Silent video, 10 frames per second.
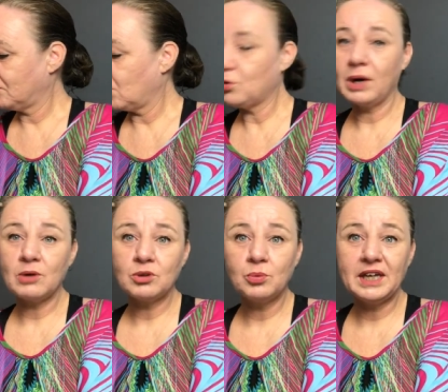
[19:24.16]

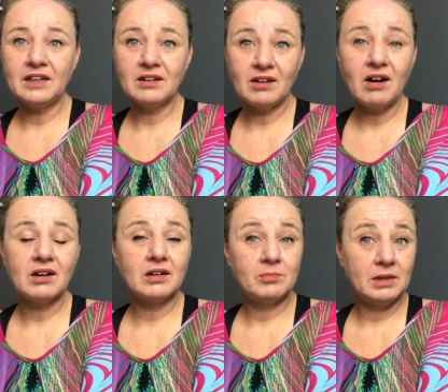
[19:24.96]
throughout the week
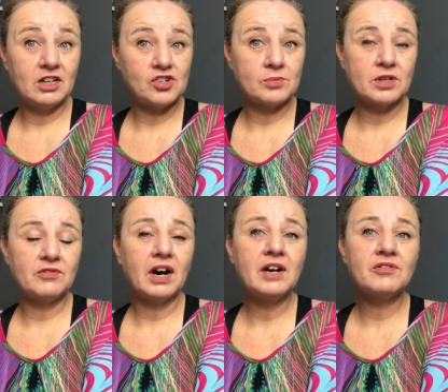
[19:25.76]
on Mini Gypsy
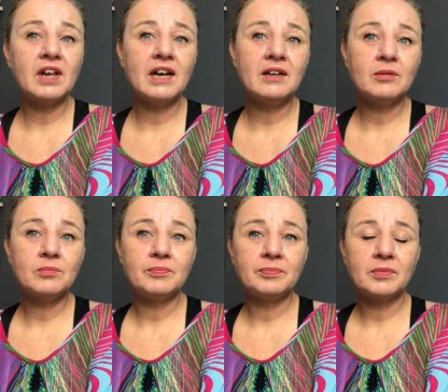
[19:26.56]
Firefly.
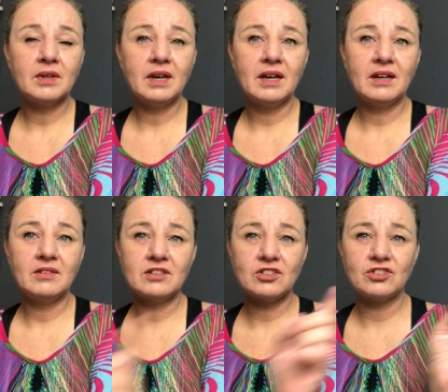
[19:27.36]
And
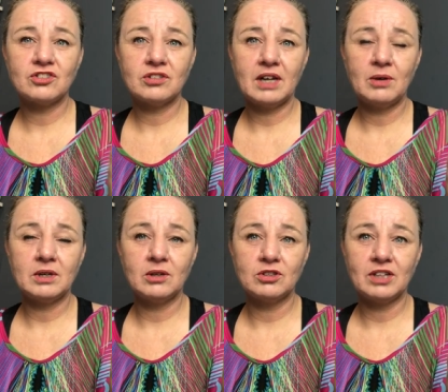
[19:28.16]
this is how
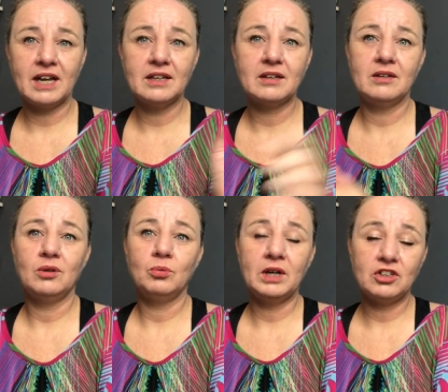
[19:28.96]
it looks like
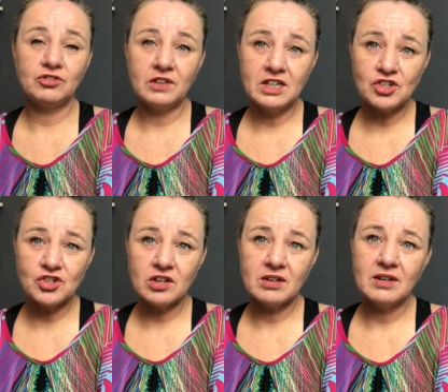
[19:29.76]
when it's
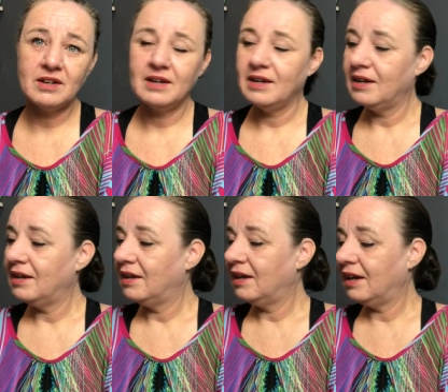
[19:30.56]
finished.
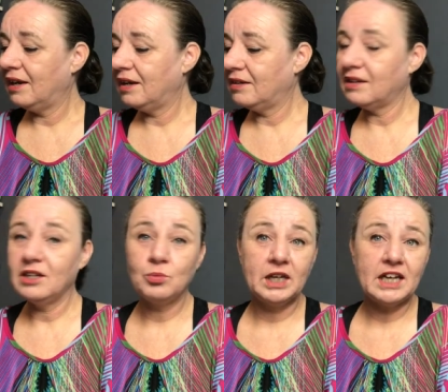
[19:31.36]
And in
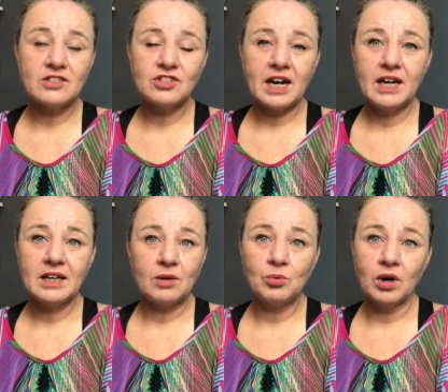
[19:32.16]
the weekends, I
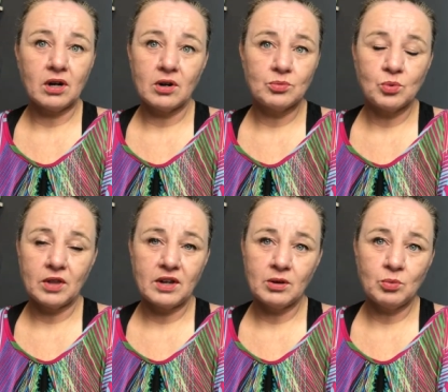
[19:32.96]
can work on
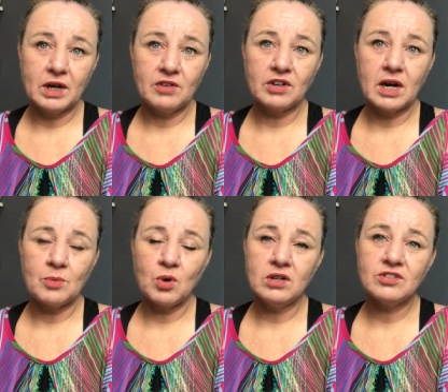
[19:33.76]
whatever I
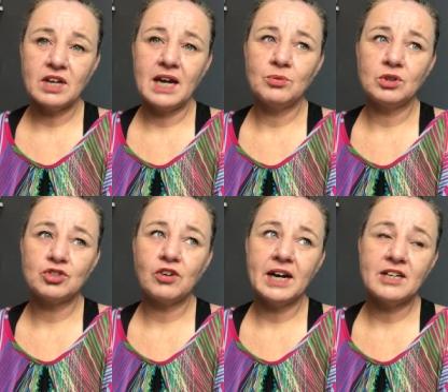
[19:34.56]
want. I will
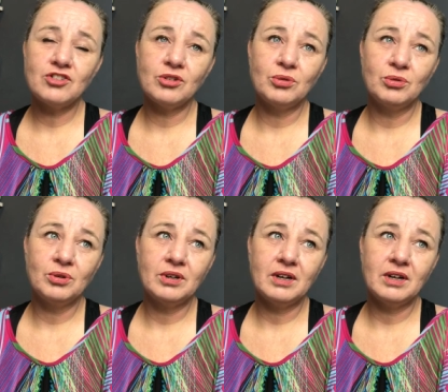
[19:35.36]
try to